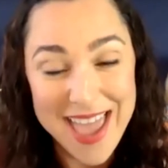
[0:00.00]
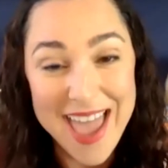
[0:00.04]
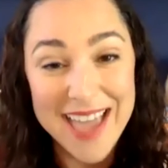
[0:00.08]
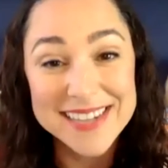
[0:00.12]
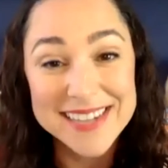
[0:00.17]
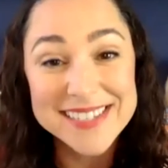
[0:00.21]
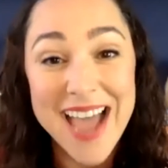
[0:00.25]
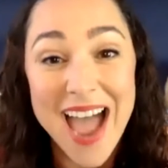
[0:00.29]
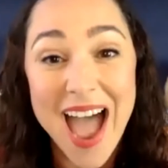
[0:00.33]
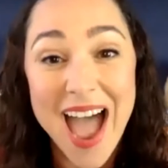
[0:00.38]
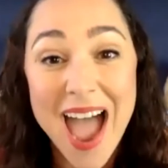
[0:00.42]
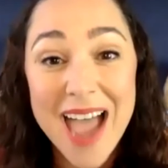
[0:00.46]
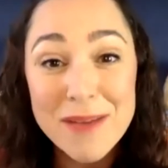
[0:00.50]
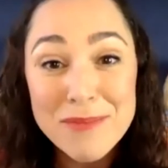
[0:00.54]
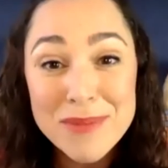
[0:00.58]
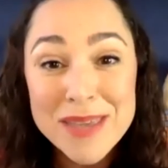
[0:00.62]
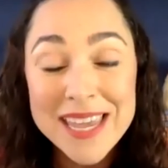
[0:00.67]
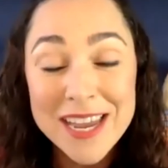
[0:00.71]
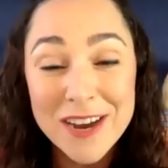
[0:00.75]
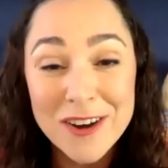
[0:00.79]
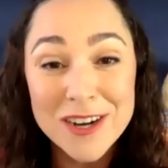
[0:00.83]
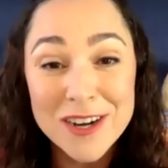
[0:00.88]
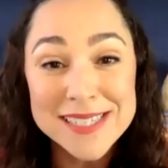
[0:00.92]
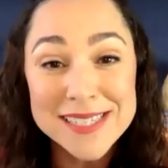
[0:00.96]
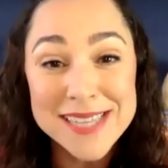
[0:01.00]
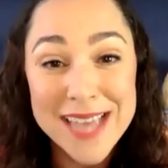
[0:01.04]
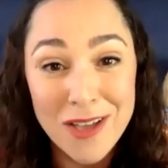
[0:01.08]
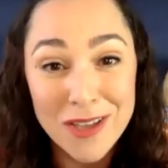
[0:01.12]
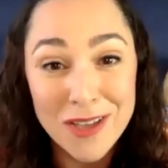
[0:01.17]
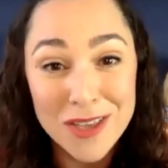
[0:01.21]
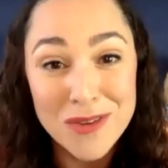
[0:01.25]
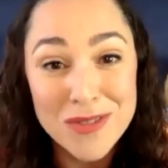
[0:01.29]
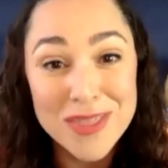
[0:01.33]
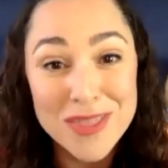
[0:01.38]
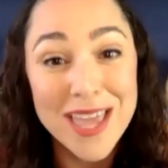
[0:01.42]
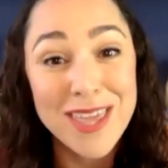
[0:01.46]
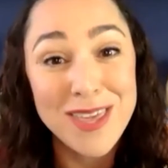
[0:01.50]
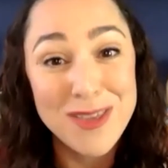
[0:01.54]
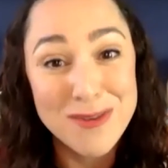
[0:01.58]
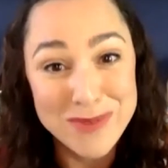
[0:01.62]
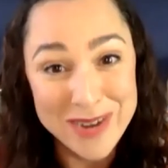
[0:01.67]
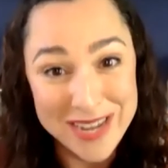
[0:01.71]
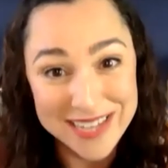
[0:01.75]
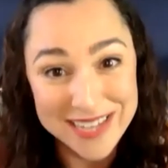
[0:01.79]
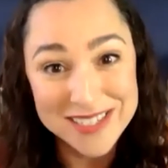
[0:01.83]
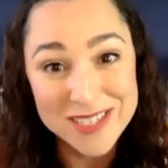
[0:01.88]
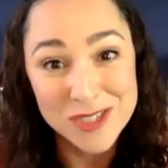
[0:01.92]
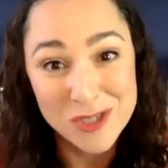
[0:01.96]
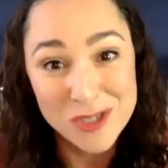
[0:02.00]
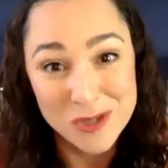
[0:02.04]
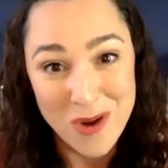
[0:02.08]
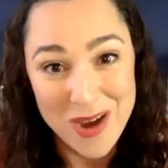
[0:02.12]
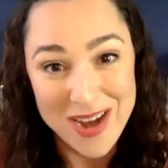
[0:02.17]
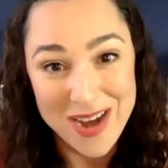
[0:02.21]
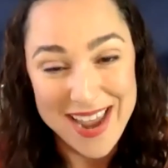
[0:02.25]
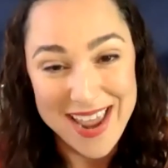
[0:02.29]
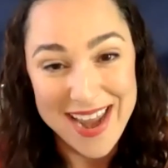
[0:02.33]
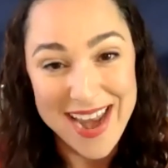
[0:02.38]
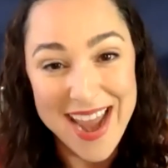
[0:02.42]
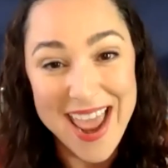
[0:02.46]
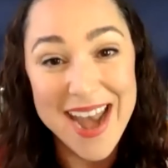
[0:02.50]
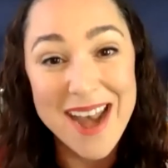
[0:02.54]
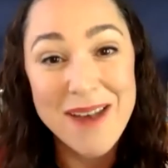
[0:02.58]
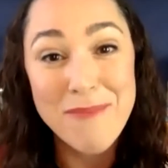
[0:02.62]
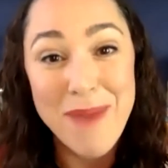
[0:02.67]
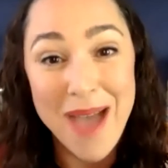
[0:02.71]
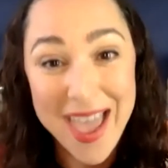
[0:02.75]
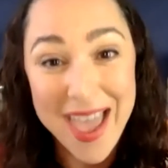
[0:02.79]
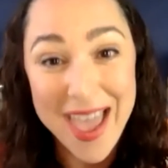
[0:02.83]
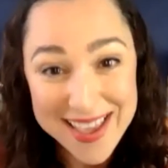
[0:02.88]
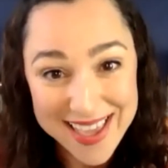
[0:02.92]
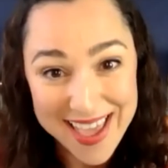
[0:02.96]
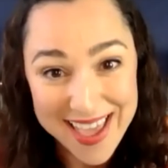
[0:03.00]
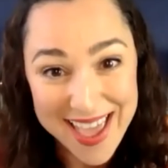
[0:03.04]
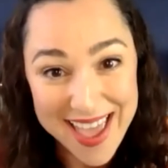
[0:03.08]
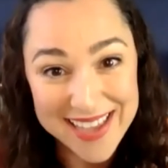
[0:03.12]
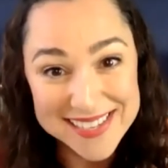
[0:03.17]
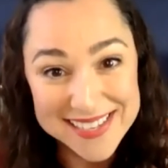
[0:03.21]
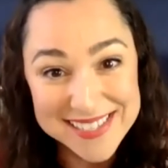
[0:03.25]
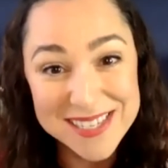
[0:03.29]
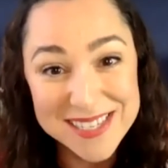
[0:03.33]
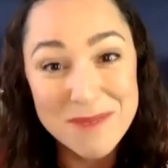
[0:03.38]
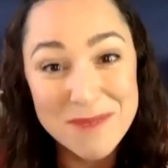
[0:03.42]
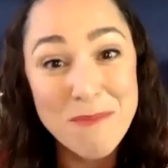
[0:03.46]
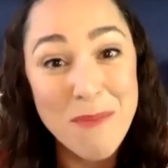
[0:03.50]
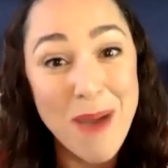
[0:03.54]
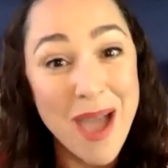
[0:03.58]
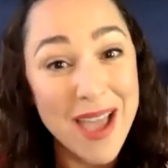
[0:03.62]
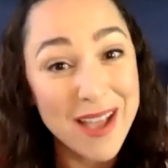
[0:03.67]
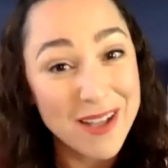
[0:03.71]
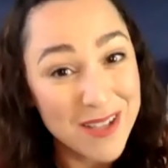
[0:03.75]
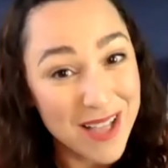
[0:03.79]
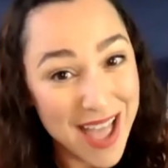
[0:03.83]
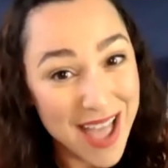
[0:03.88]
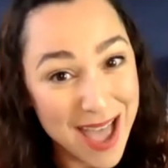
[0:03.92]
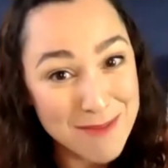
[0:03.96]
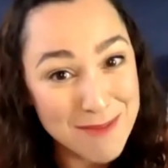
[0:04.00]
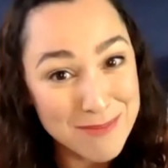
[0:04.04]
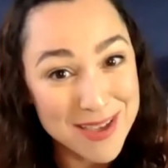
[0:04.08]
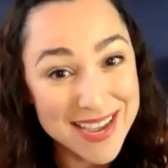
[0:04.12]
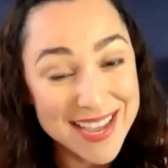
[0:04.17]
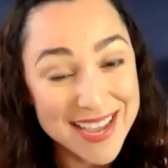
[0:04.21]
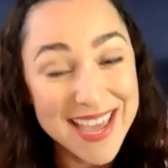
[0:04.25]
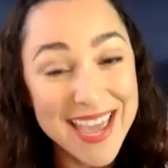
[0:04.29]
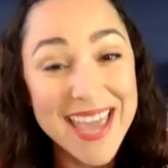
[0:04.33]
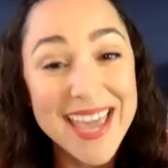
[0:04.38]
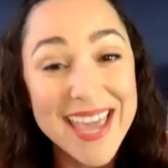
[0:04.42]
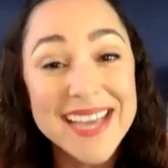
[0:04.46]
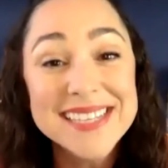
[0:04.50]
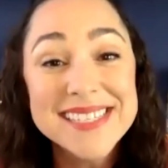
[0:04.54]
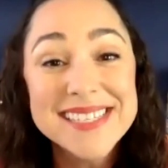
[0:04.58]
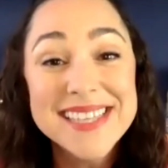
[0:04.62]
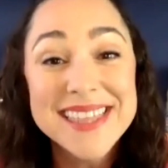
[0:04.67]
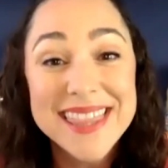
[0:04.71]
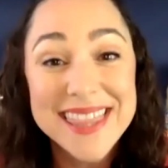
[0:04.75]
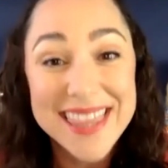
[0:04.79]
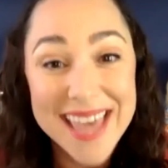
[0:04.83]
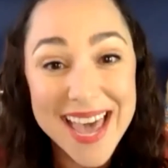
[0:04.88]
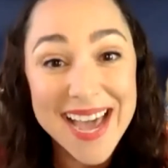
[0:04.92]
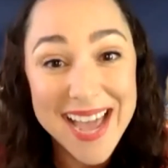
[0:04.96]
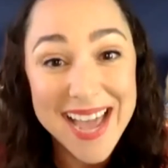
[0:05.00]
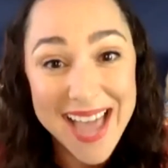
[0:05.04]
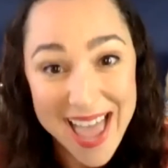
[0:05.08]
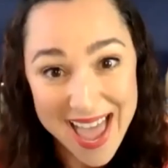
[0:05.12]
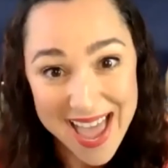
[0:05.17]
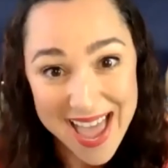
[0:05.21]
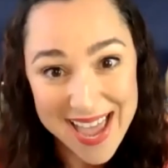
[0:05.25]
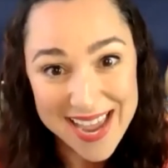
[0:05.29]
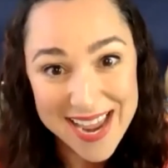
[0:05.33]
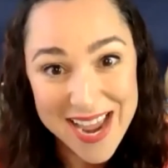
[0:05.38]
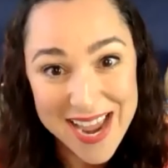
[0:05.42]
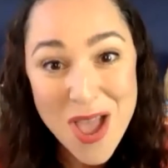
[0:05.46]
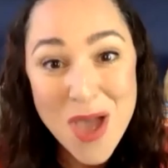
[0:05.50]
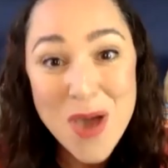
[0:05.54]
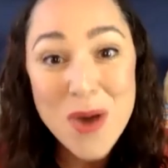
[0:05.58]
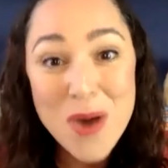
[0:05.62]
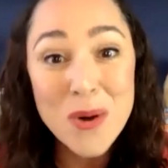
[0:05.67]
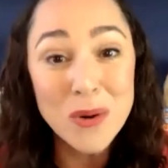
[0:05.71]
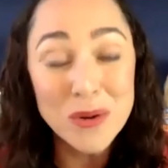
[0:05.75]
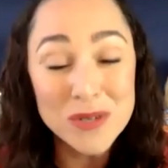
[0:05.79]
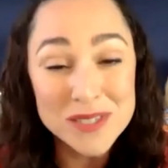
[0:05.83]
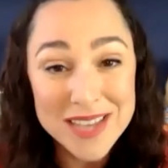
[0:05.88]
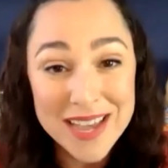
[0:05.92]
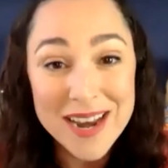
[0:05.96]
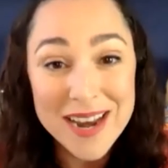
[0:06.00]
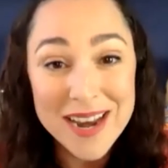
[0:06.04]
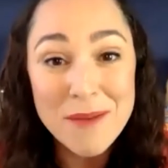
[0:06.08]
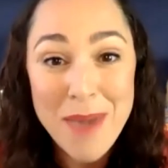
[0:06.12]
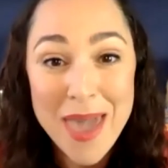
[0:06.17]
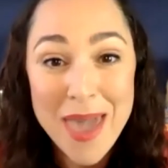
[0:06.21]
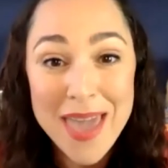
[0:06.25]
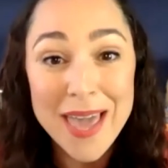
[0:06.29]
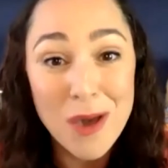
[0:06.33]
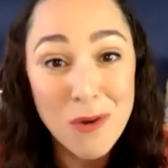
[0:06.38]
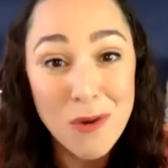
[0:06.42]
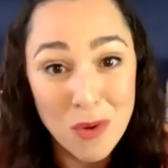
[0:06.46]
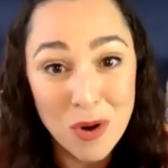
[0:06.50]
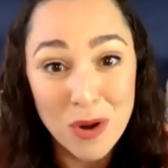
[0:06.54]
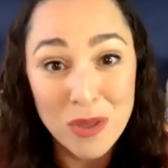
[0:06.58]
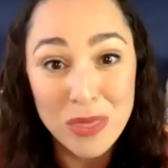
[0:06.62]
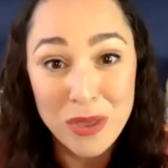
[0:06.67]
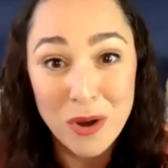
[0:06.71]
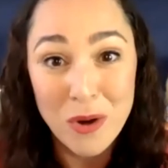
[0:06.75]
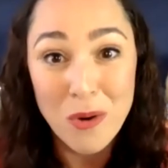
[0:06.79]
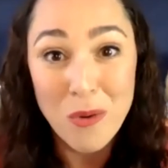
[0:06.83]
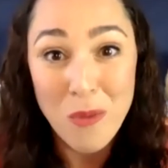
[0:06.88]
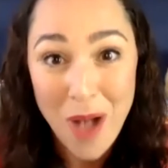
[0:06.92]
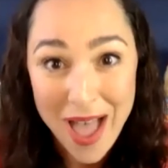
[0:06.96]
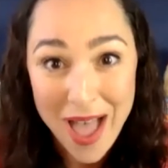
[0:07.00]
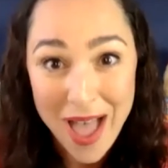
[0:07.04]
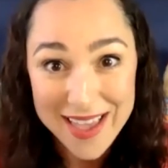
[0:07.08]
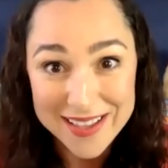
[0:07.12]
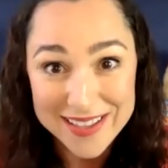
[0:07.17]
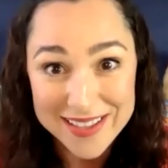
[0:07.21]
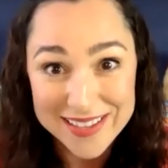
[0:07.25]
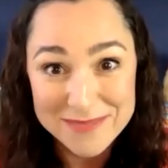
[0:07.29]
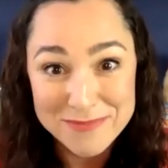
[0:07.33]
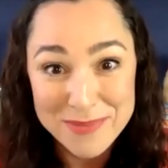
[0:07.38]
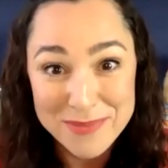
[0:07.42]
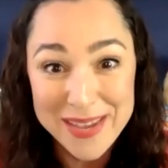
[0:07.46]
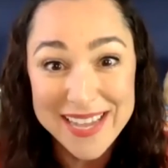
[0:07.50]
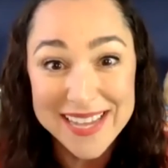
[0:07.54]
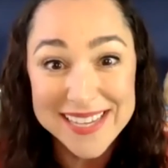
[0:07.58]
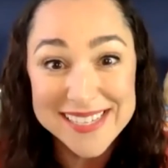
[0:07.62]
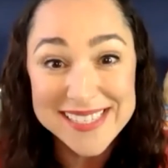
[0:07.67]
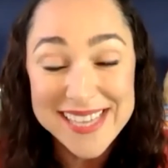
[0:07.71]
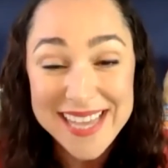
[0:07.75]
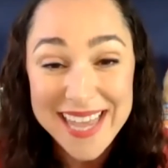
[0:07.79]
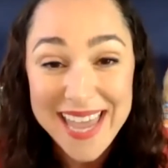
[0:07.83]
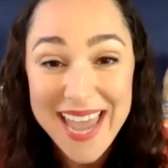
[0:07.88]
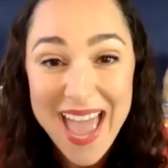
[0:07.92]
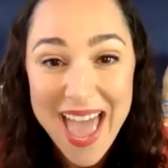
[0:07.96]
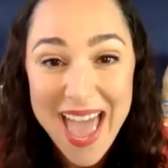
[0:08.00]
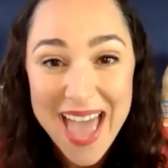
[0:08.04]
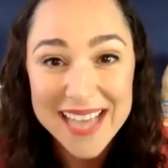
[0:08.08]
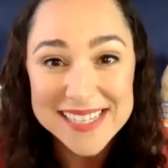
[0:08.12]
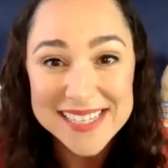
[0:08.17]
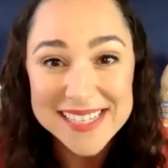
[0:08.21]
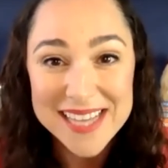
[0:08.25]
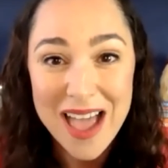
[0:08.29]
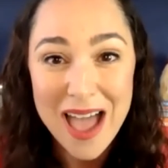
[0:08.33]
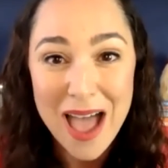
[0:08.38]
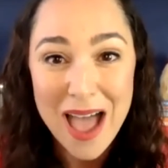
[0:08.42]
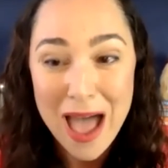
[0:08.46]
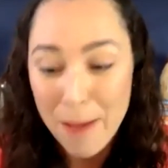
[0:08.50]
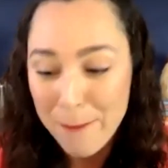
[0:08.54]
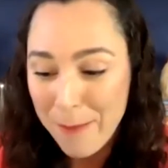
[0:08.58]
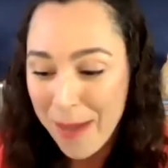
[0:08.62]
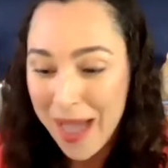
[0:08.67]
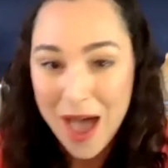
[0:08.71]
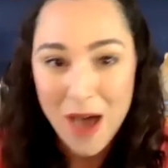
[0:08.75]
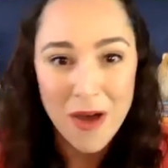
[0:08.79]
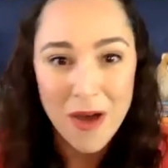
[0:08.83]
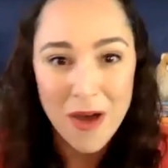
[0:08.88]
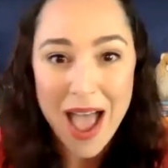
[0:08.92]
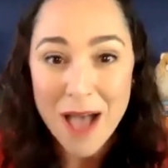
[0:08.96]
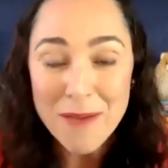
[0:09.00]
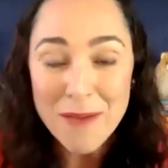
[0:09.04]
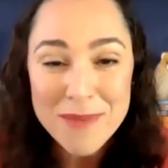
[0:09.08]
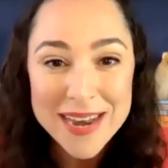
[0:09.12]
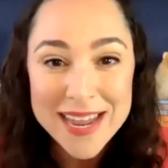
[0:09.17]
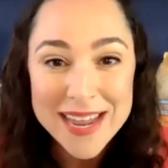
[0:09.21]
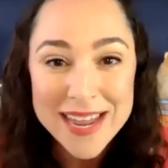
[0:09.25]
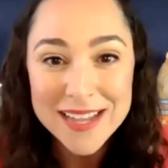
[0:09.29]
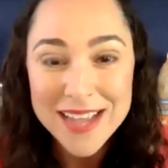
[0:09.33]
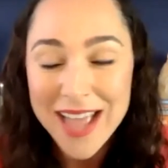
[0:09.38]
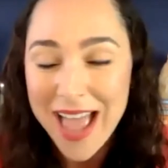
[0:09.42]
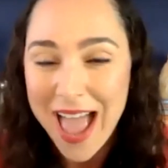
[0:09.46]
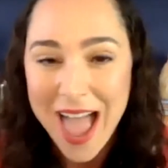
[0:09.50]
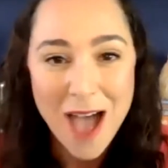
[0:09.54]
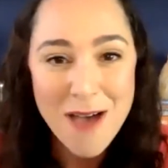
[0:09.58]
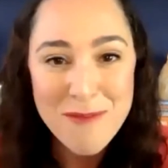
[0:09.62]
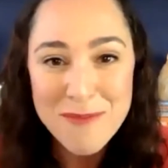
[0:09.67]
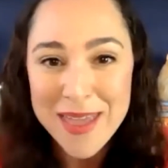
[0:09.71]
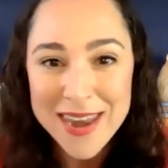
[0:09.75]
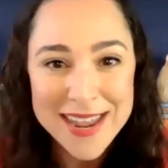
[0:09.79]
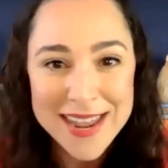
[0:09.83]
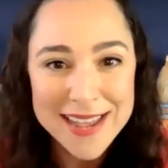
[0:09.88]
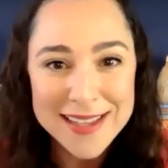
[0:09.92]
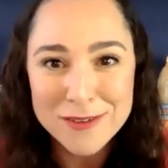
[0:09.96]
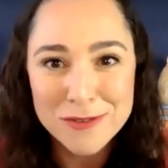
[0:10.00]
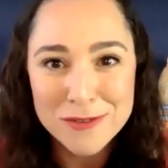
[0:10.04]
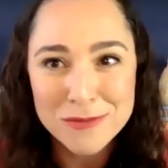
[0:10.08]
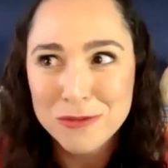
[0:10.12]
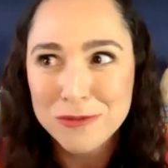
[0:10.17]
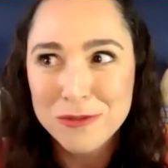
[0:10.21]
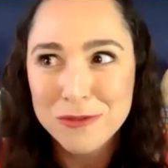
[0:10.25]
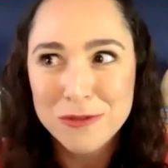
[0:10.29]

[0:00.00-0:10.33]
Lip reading: And I'm here to tell you that you need to join it. And my guest, Michael Habik, is the guy who's going to make it worth your while, because he has about how many